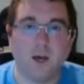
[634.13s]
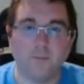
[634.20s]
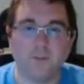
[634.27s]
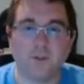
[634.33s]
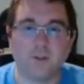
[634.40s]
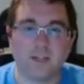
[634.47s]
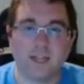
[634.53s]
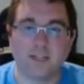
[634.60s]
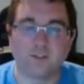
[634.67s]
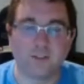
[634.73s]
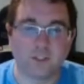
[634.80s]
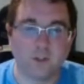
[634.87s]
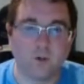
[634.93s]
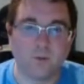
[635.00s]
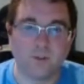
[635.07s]
you can actually
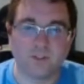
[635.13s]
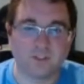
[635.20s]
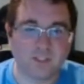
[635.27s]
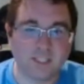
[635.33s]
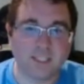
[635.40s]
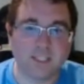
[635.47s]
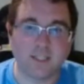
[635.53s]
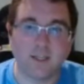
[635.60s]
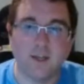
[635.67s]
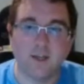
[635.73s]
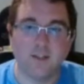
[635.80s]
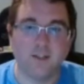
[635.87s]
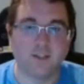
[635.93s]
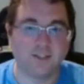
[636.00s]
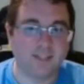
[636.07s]
go and see
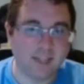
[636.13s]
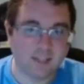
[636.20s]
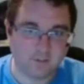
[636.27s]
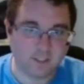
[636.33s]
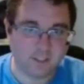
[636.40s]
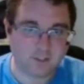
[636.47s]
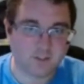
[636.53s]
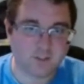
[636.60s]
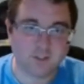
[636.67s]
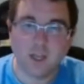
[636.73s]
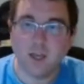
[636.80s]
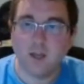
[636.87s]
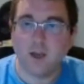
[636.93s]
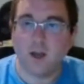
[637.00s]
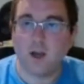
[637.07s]
the set lists.
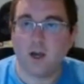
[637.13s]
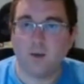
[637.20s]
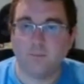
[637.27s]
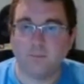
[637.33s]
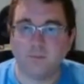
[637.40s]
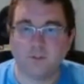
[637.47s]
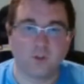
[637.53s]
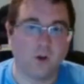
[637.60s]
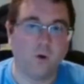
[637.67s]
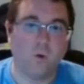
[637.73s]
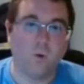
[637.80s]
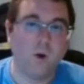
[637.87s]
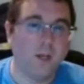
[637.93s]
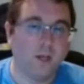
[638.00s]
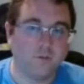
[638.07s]

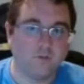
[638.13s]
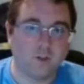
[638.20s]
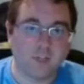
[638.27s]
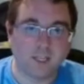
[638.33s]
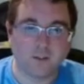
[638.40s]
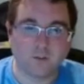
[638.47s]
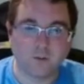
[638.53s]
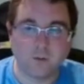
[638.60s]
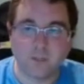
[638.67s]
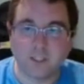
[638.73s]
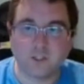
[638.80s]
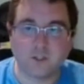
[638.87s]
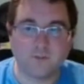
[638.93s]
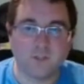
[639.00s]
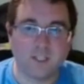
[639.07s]
So looking through
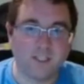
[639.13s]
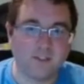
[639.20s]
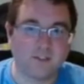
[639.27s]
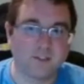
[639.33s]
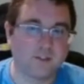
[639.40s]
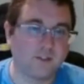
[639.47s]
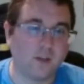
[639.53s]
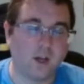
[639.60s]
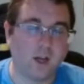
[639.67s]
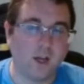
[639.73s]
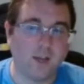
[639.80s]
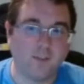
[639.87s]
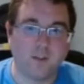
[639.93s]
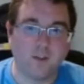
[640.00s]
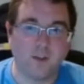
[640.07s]
each of these,
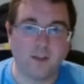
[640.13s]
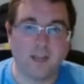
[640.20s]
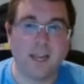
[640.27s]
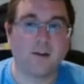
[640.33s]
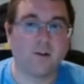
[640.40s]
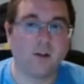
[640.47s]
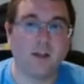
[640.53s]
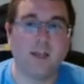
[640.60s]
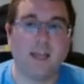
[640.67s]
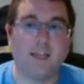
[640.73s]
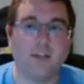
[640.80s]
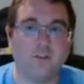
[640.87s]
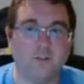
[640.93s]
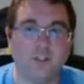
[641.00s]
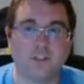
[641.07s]
the Hera
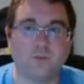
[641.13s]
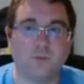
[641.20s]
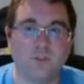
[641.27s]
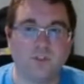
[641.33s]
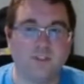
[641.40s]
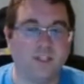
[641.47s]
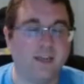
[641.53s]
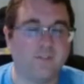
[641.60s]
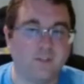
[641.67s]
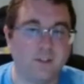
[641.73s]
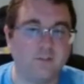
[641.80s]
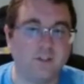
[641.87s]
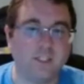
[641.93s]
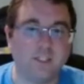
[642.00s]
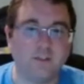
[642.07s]
Aeolus was
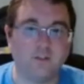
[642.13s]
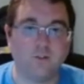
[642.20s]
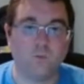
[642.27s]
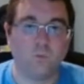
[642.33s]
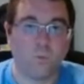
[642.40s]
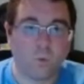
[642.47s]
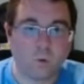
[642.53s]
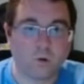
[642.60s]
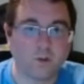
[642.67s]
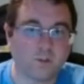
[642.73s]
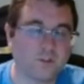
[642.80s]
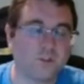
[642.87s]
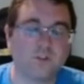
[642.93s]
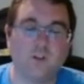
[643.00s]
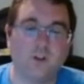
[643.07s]
definitely the
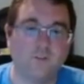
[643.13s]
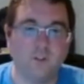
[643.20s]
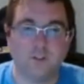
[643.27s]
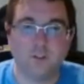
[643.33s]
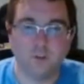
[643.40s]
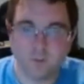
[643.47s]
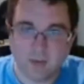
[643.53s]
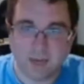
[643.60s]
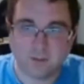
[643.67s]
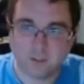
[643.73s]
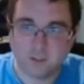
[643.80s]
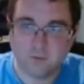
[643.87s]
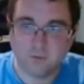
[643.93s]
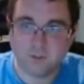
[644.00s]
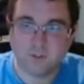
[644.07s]
worst of the two
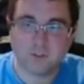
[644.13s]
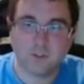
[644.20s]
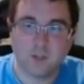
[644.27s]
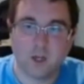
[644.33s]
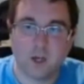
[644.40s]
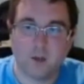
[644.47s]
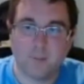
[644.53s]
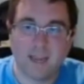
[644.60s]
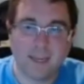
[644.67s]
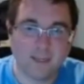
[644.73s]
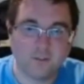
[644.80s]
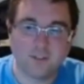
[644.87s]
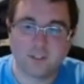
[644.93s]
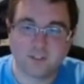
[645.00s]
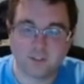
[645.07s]
values.
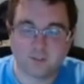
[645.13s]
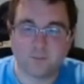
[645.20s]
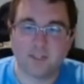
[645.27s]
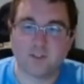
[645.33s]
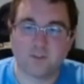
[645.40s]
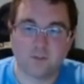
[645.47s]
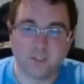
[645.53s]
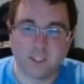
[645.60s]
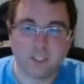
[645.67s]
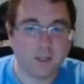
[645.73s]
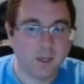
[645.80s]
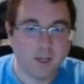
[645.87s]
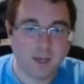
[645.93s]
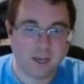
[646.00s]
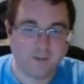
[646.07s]
Aeolus especially,
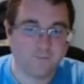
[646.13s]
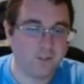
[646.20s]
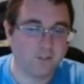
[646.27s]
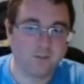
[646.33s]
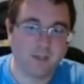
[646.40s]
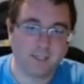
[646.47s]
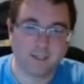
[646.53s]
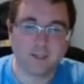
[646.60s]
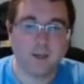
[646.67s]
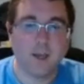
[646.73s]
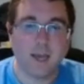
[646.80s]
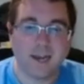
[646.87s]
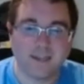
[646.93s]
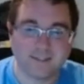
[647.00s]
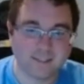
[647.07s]
I feel like
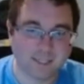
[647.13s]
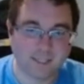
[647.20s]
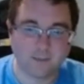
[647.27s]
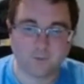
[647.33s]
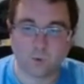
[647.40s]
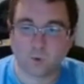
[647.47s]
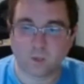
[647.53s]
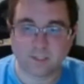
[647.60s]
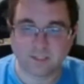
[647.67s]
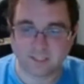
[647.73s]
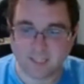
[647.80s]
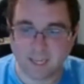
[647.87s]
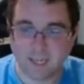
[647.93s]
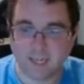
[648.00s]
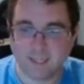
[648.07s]
outside of Gorgon's
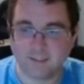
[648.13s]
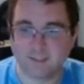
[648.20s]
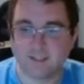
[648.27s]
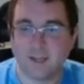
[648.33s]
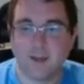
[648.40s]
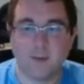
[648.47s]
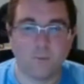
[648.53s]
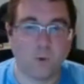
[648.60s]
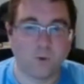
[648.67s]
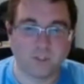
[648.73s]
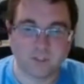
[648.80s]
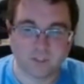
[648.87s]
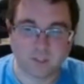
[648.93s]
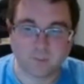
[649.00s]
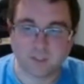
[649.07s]
Gaze,
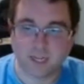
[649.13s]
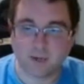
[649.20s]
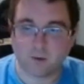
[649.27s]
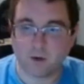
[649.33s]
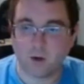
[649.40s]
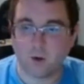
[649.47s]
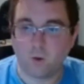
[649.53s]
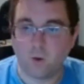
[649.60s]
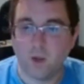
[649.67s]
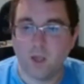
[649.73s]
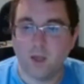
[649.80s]
Poison Tipped Arrow,